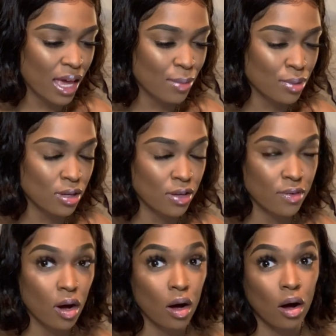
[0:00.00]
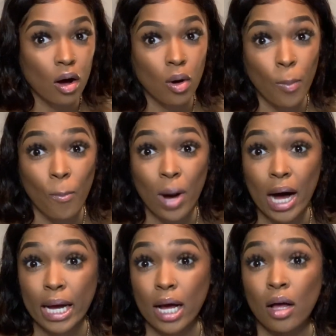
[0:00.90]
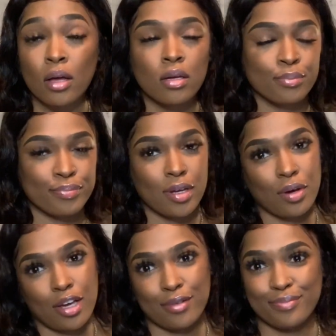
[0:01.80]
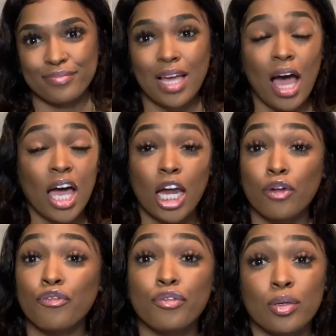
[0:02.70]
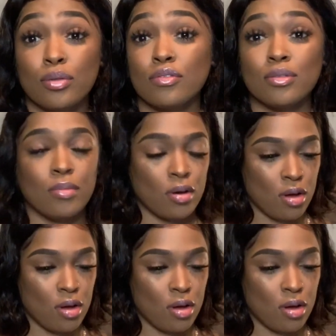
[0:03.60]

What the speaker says: pet peeve. Oh my god. Okay, I got a few of them.